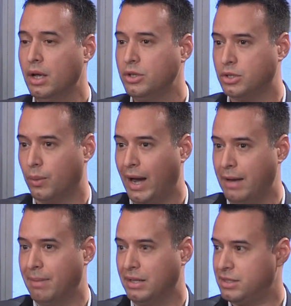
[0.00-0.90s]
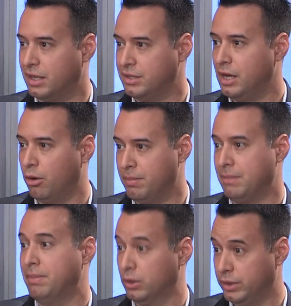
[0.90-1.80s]
So I had my sons help me
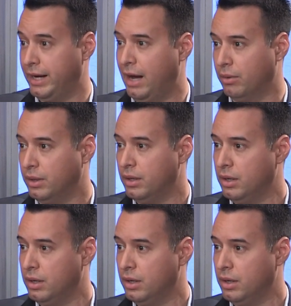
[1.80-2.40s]
build it out.